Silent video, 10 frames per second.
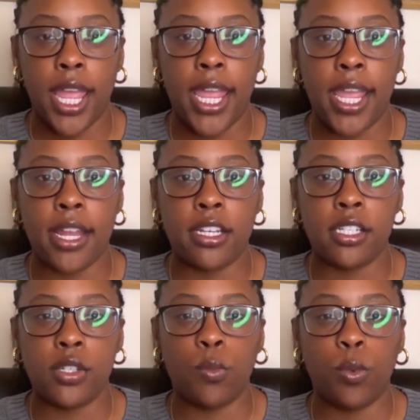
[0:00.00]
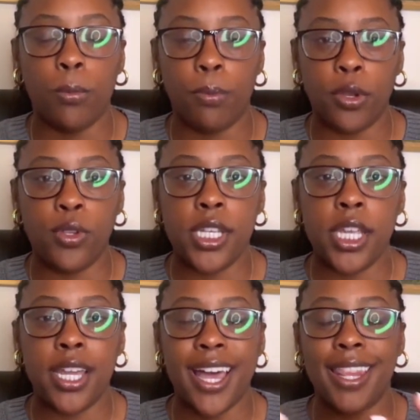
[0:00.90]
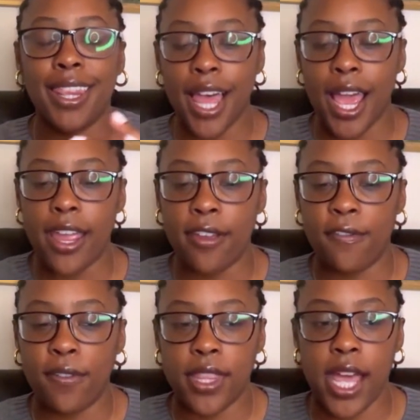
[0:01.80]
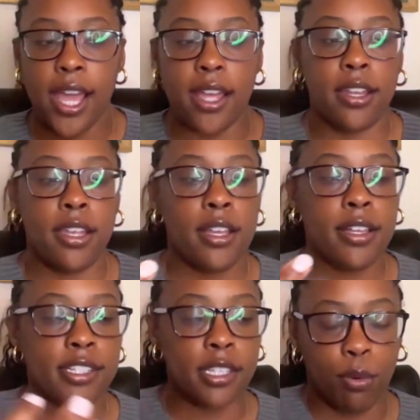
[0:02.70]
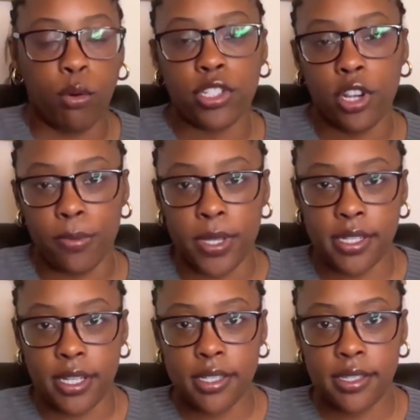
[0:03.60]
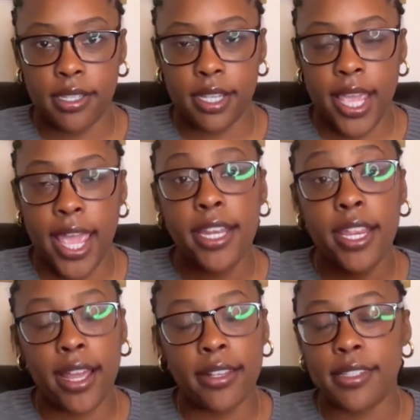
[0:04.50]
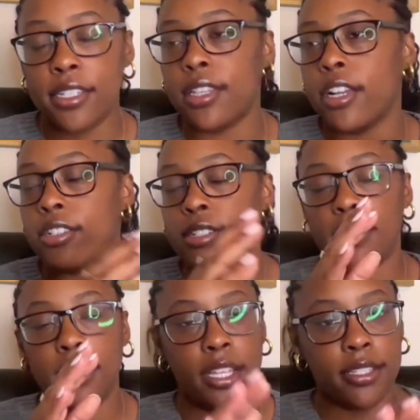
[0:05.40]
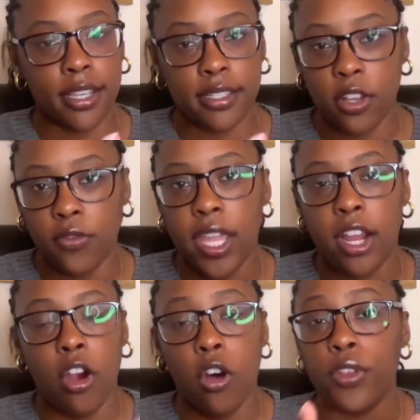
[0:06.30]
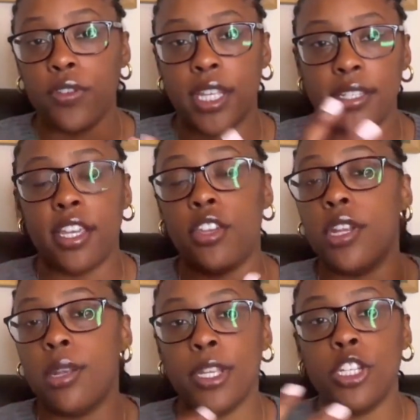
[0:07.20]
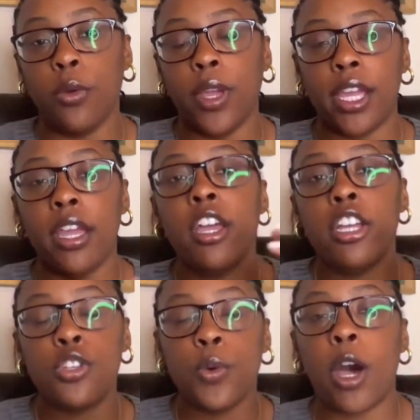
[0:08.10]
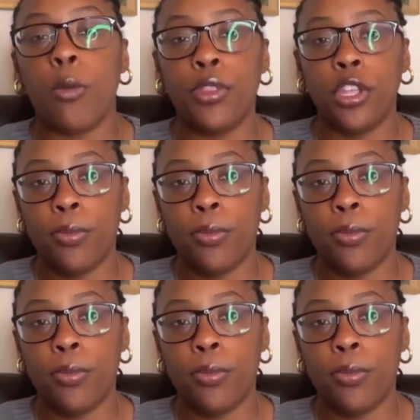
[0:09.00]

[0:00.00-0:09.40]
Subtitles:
and we're building a life that supports our business. And yes, there's things like self-care, all those things that you need to be doing to help with